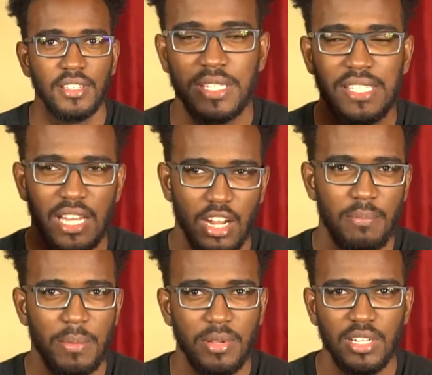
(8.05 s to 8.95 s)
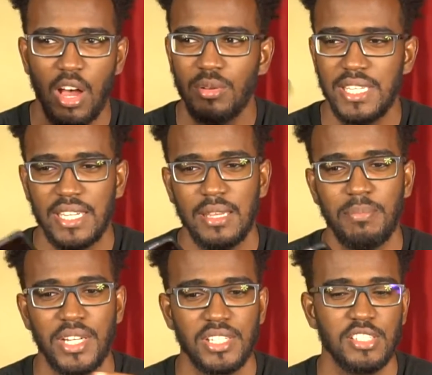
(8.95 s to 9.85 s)
We see a lot of people now taking
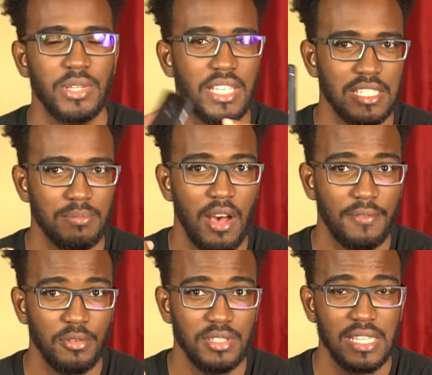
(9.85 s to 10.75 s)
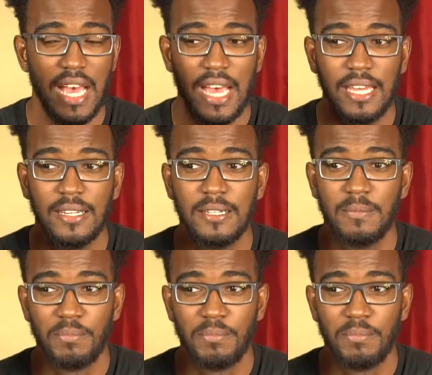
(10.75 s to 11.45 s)
pictures with their smartphones, and